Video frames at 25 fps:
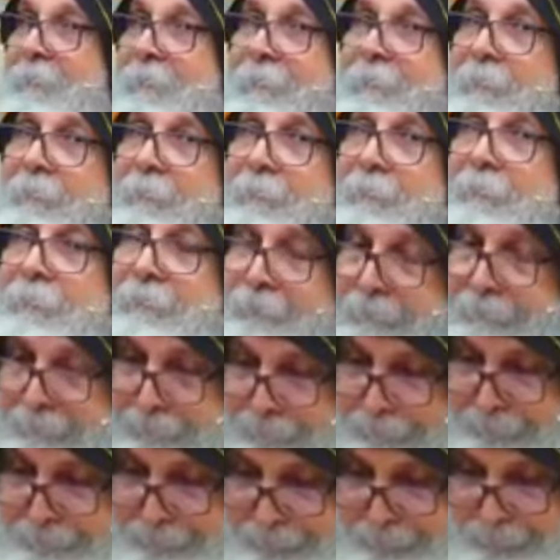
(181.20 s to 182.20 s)

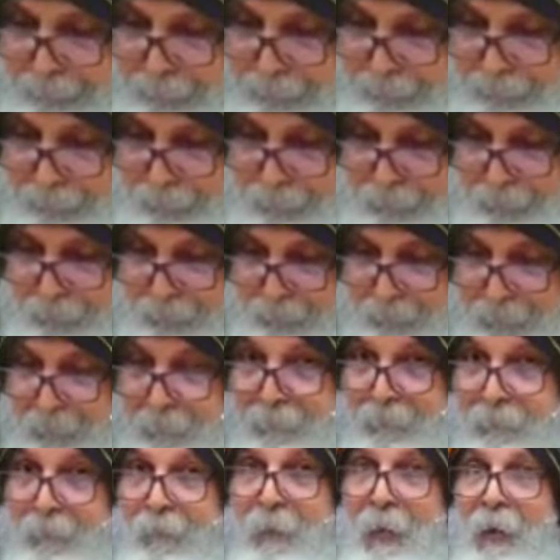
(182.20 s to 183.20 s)

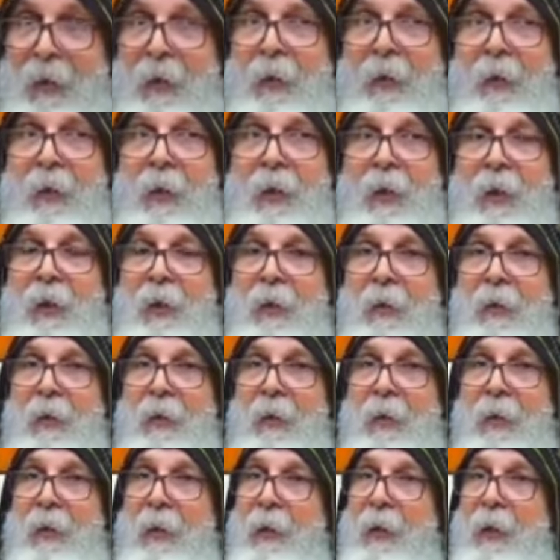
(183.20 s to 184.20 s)

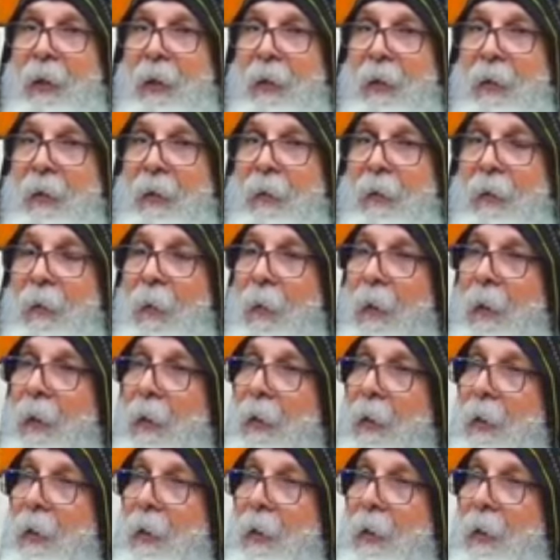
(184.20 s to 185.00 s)
[no speech]